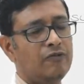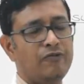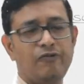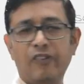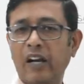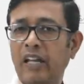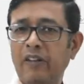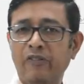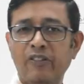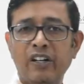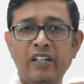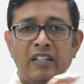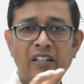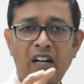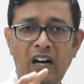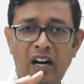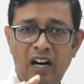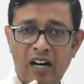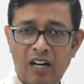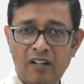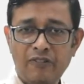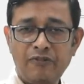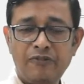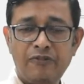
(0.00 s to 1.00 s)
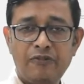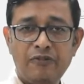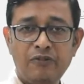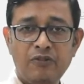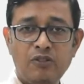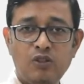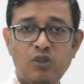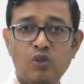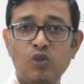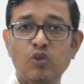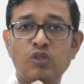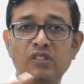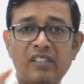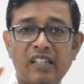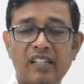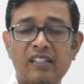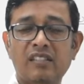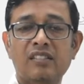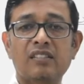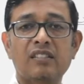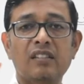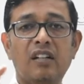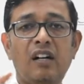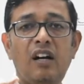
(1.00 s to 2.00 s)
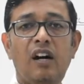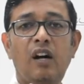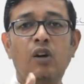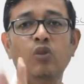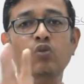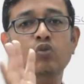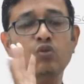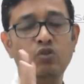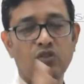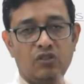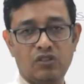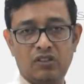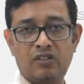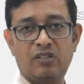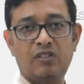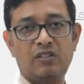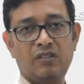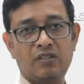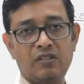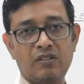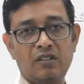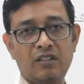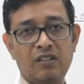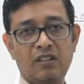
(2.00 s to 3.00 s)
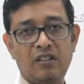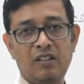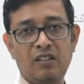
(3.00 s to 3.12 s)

5.5 to 6 ounce,